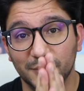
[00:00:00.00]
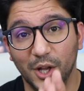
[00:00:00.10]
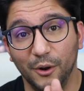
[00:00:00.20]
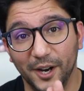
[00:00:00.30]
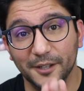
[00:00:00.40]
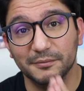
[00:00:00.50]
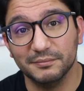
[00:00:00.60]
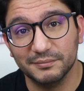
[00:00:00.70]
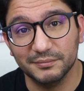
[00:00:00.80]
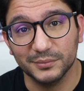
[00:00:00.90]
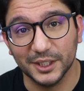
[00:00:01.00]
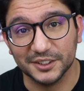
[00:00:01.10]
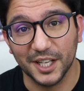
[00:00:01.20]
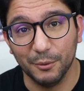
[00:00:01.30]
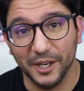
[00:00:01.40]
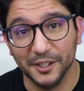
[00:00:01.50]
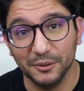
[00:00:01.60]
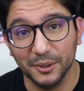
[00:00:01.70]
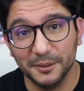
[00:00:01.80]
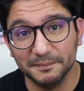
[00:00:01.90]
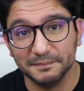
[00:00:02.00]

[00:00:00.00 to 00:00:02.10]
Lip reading: All right, let's get right into it.